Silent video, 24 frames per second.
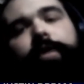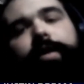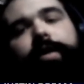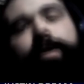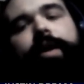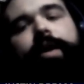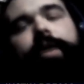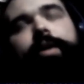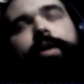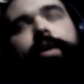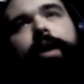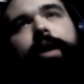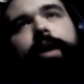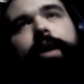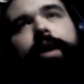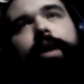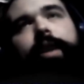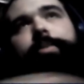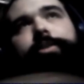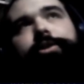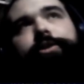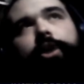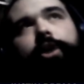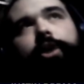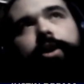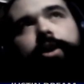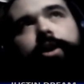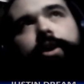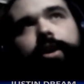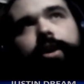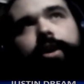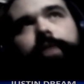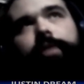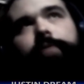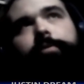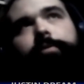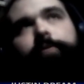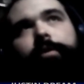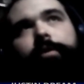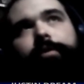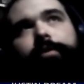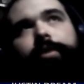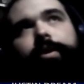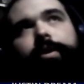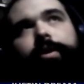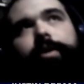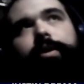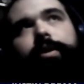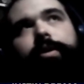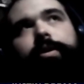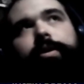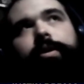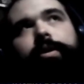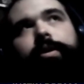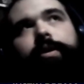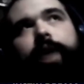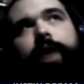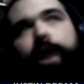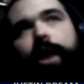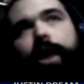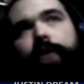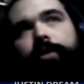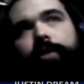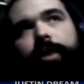I had been talking with higher ups